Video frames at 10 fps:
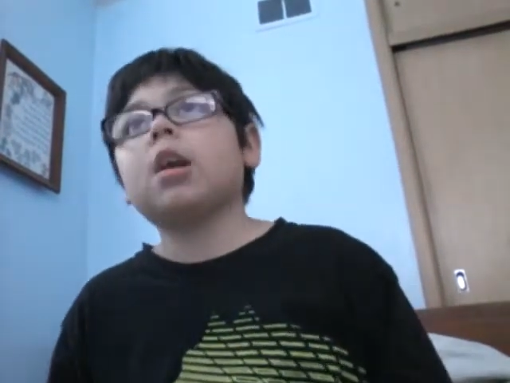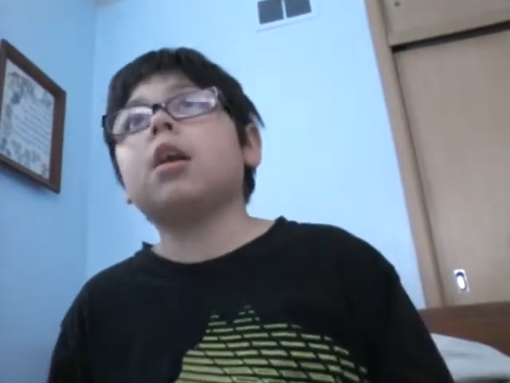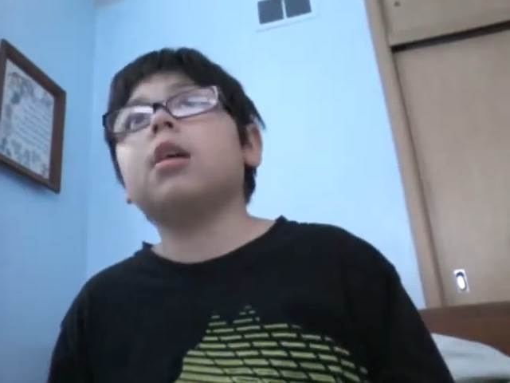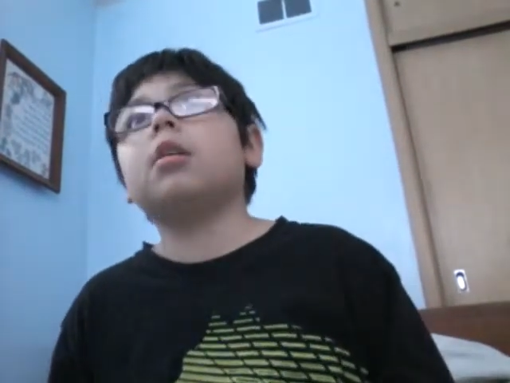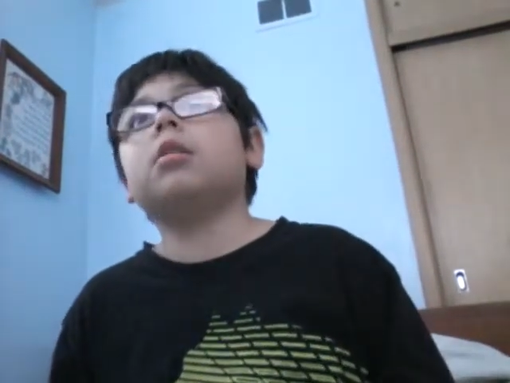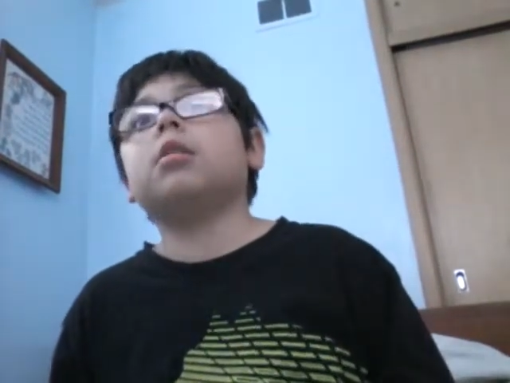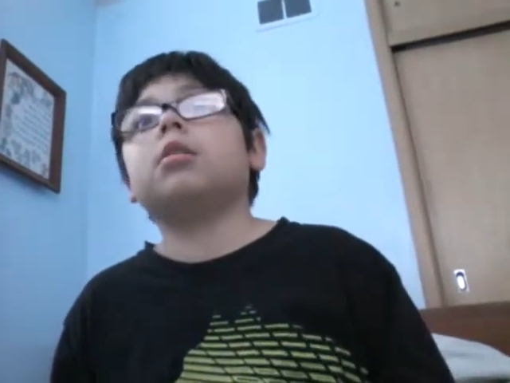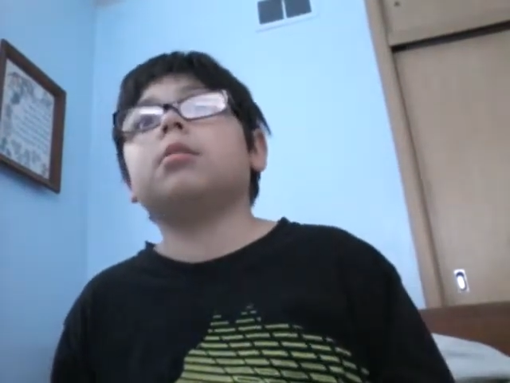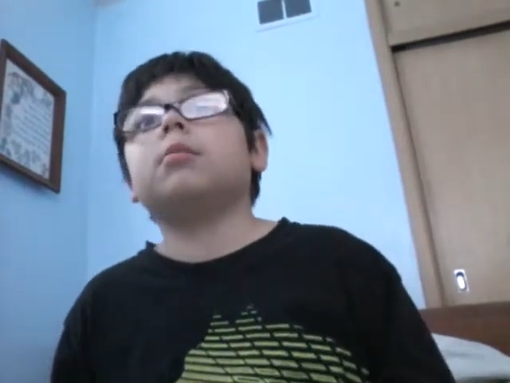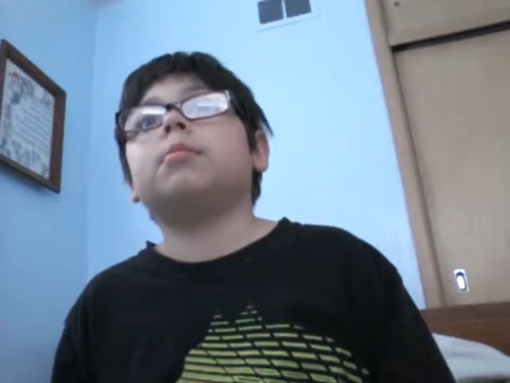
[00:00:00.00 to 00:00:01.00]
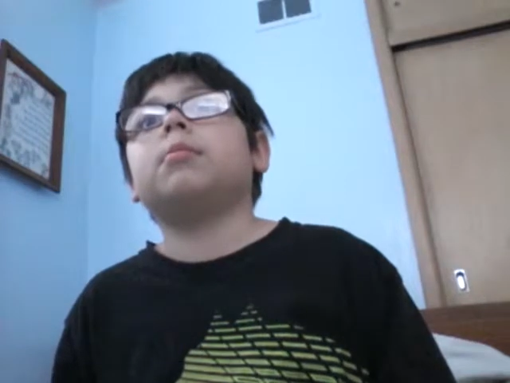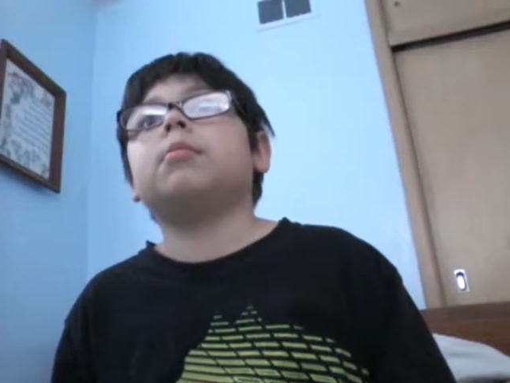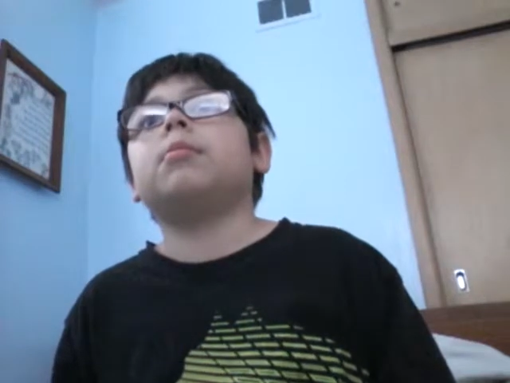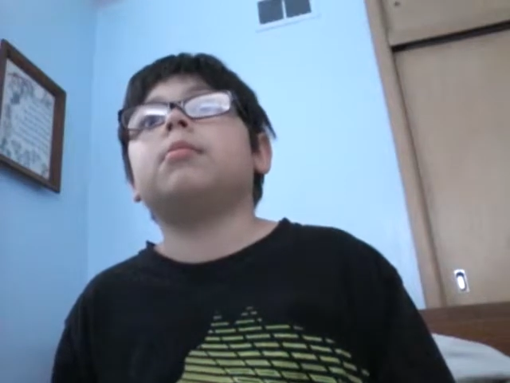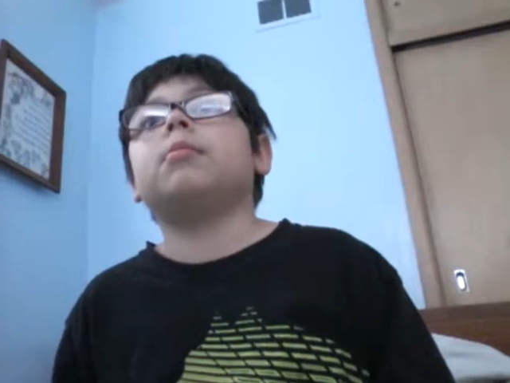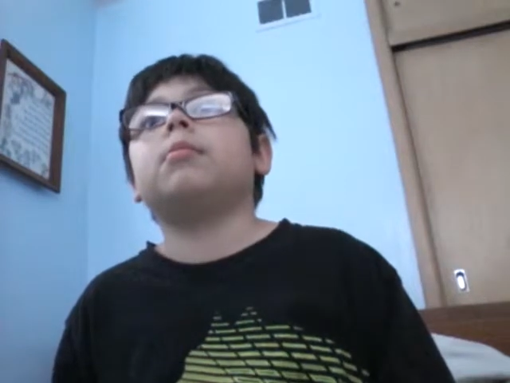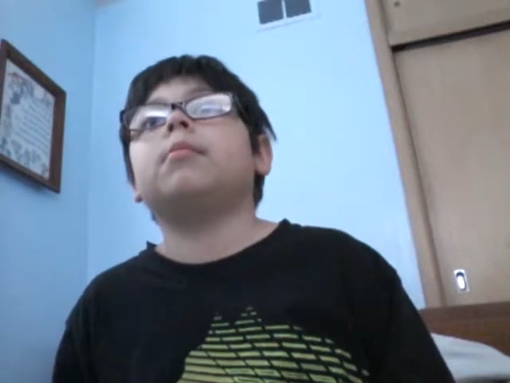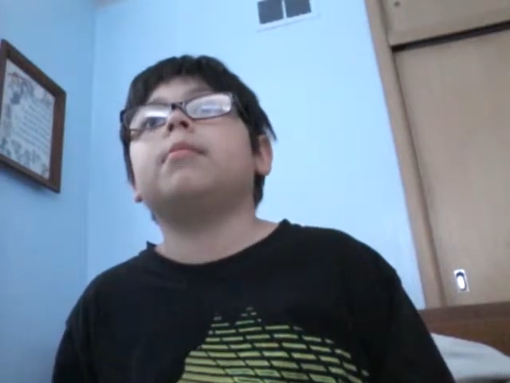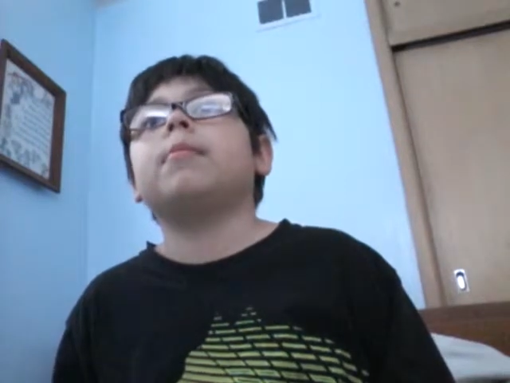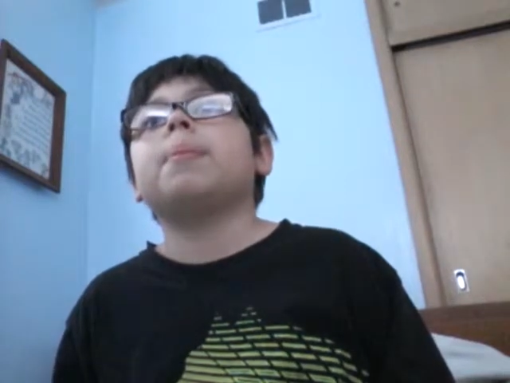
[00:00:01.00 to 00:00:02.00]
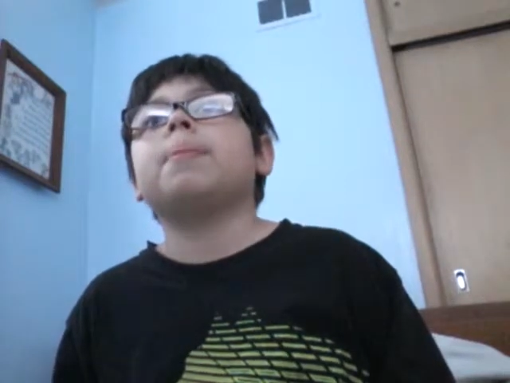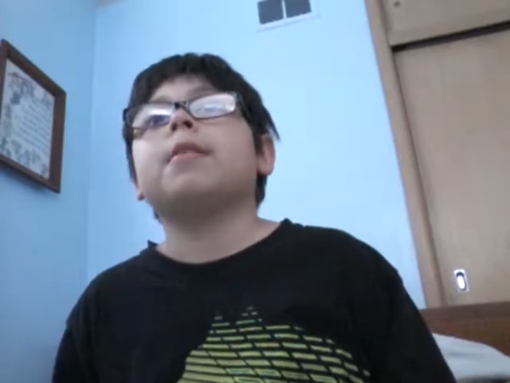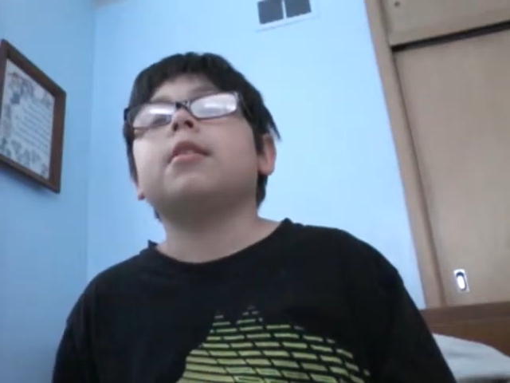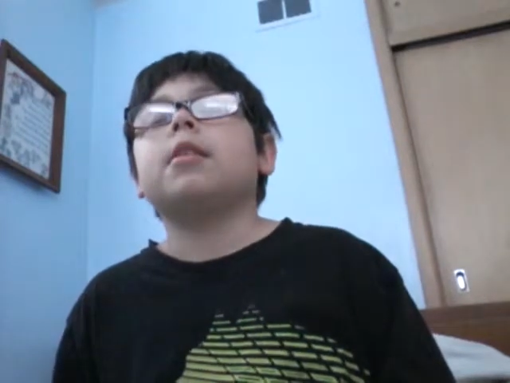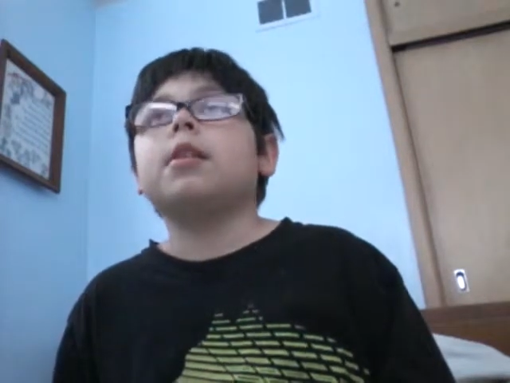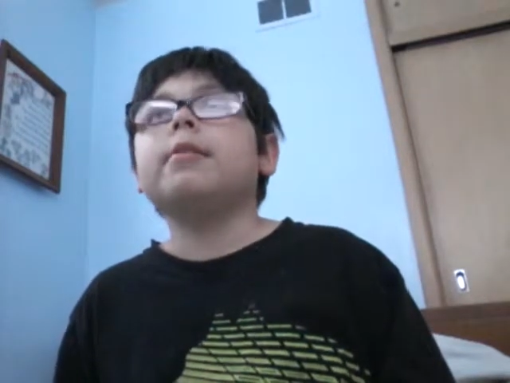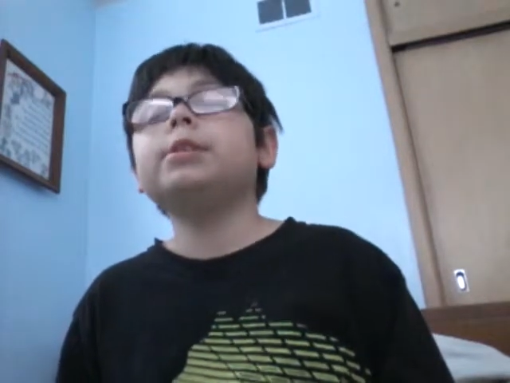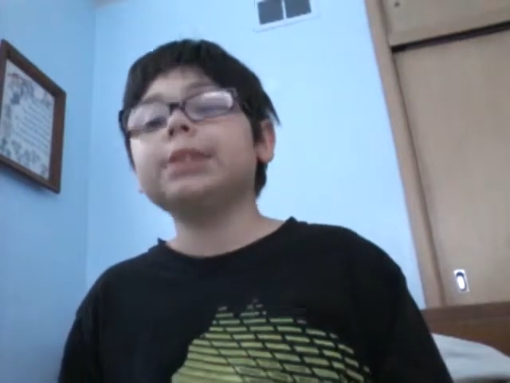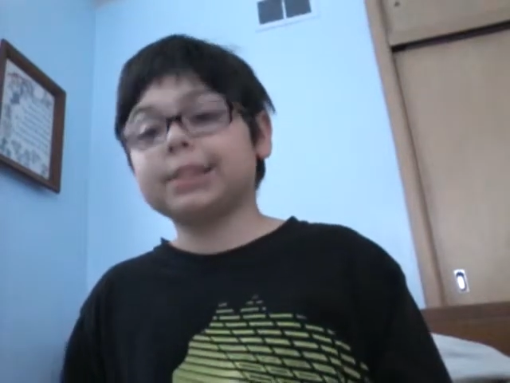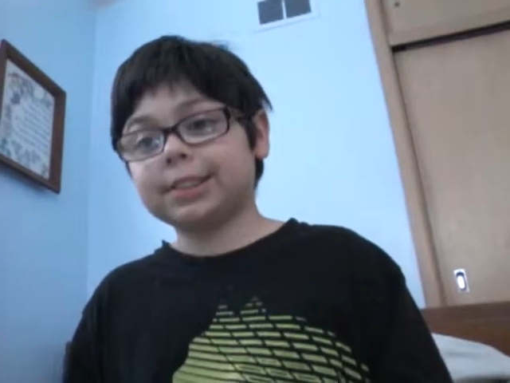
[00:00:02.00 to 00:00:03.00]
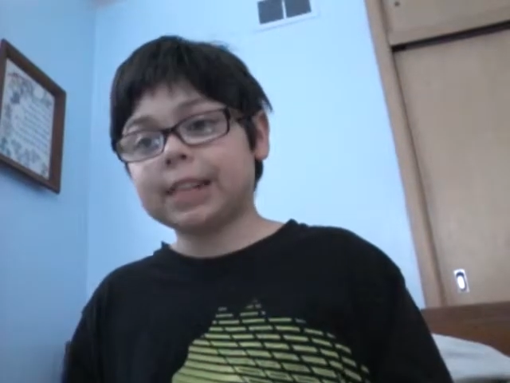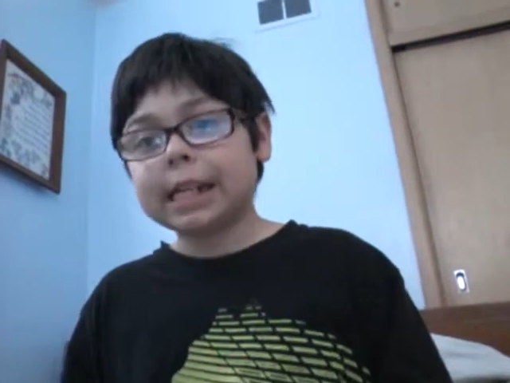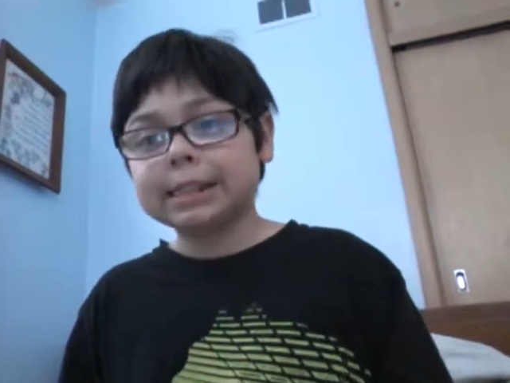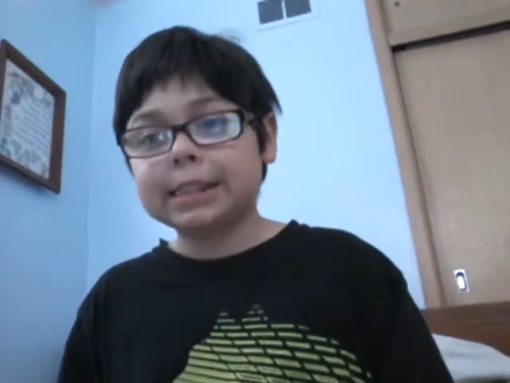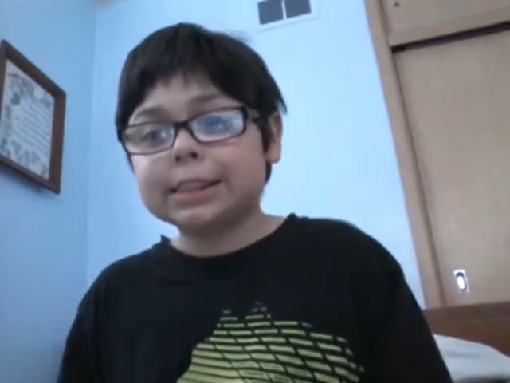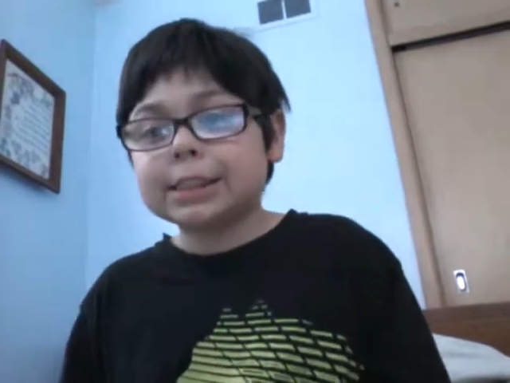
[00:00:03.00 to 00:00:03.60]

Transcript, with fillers: And um, this is the second day.